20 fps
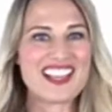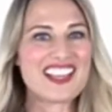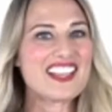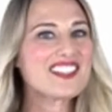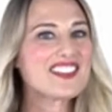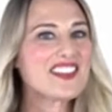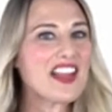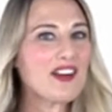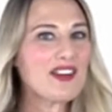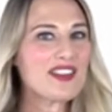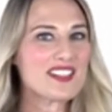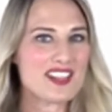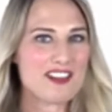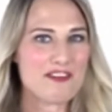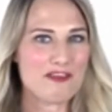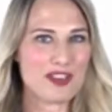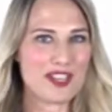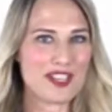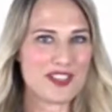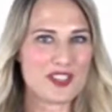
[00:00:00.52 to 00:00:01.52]
Is there a
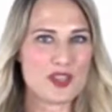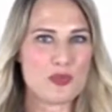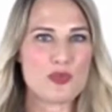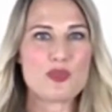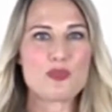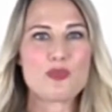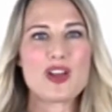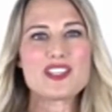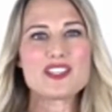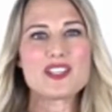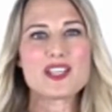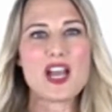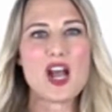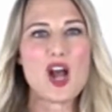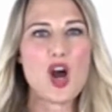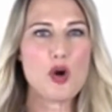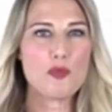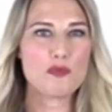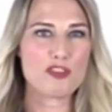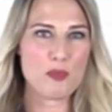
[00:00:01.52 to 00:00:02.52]
difference when renting a
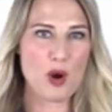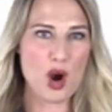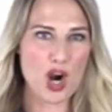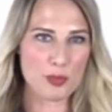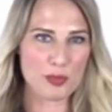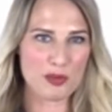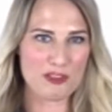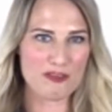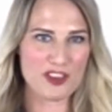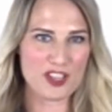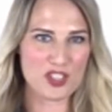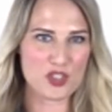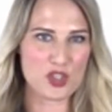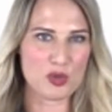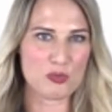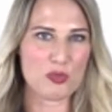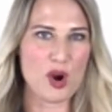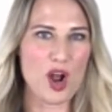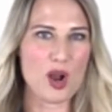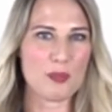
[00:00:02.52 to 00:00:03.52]
home from our
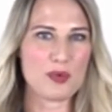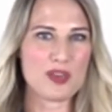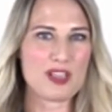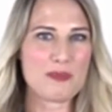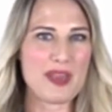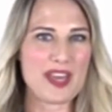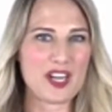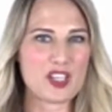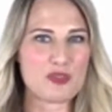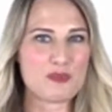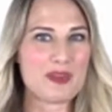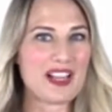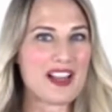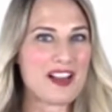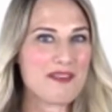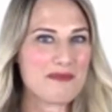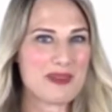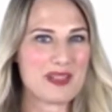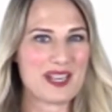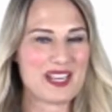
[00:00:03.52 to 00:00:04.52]
professional property management
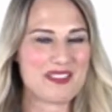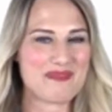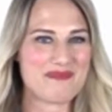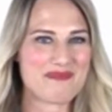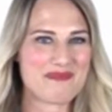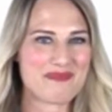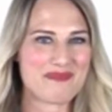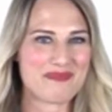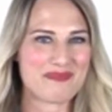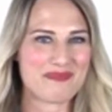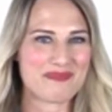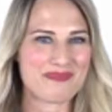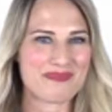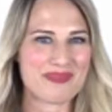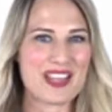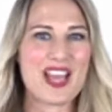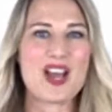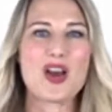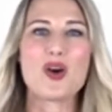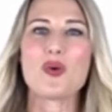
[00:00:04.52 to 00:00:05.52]
company?
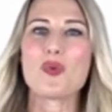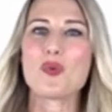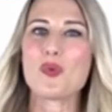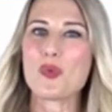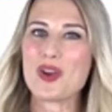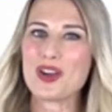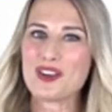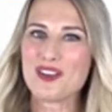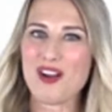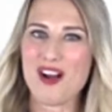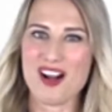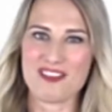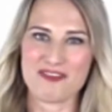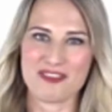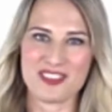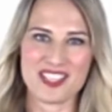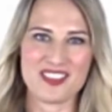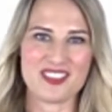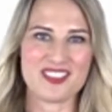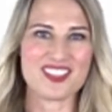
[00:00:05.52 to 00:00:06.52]
We're
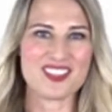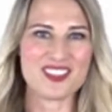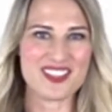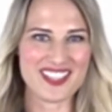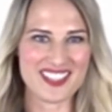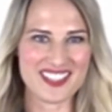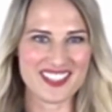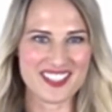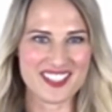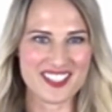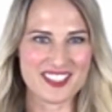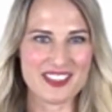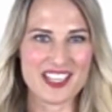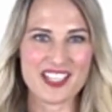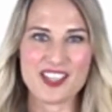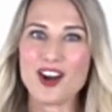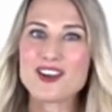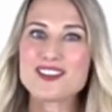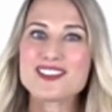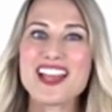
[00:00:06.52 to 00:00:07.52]
confident there is, and
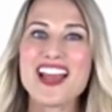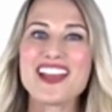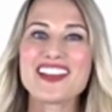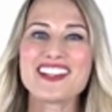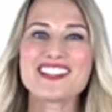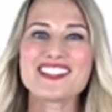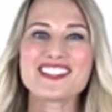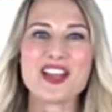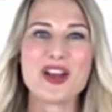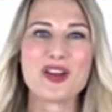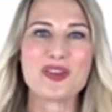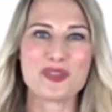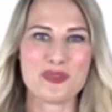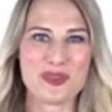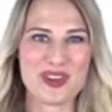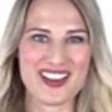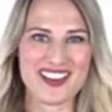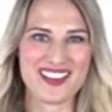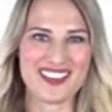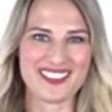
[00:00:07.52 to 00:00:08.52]
our tenants
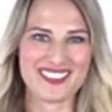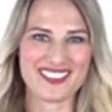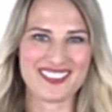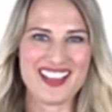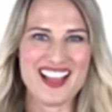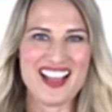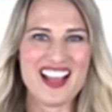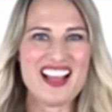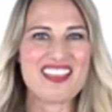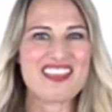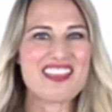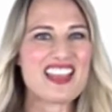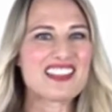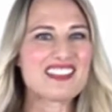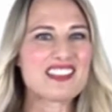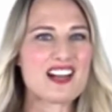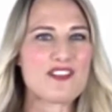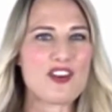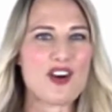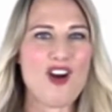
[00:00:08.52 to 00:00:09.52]
agree. They
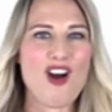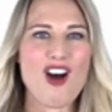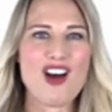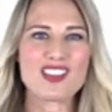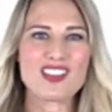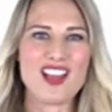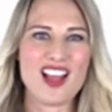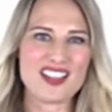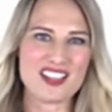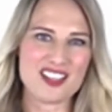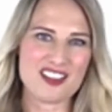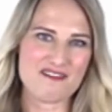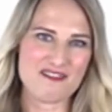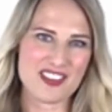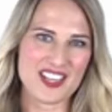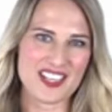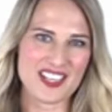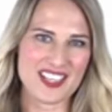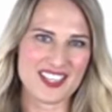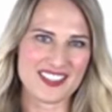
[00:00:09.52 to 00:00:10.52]
love our online
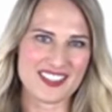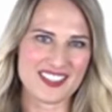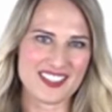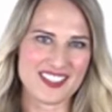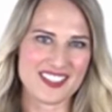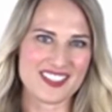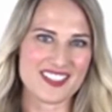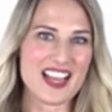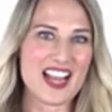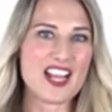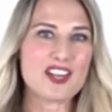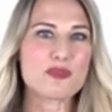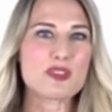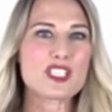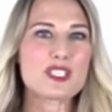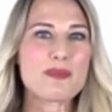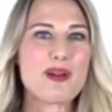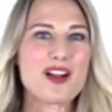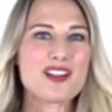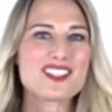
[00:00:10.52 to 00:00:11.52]
conveniences and
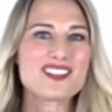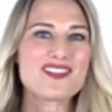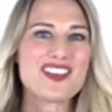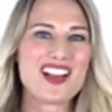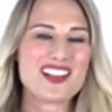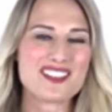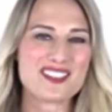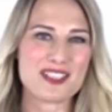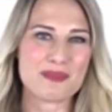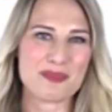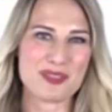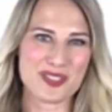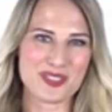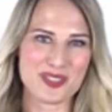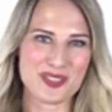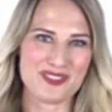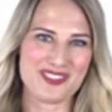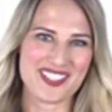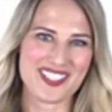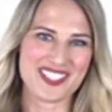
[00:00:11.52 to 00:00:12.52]
responsive customer
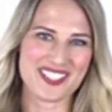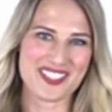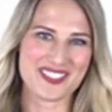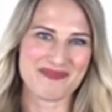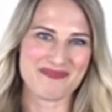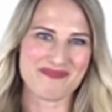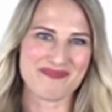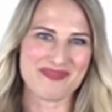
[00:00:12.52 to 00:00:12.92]
service.